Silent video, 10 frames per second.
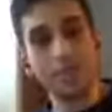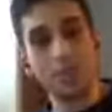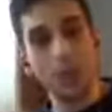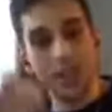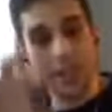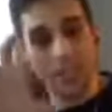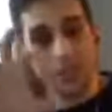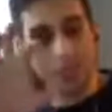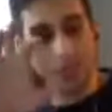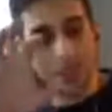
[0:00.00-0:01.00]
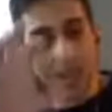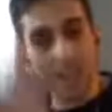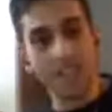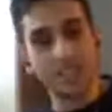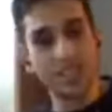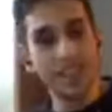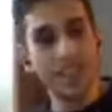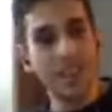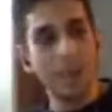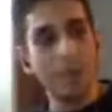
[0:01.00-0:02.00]
or like science,
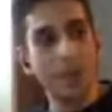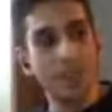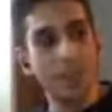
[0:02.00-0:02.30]
but they're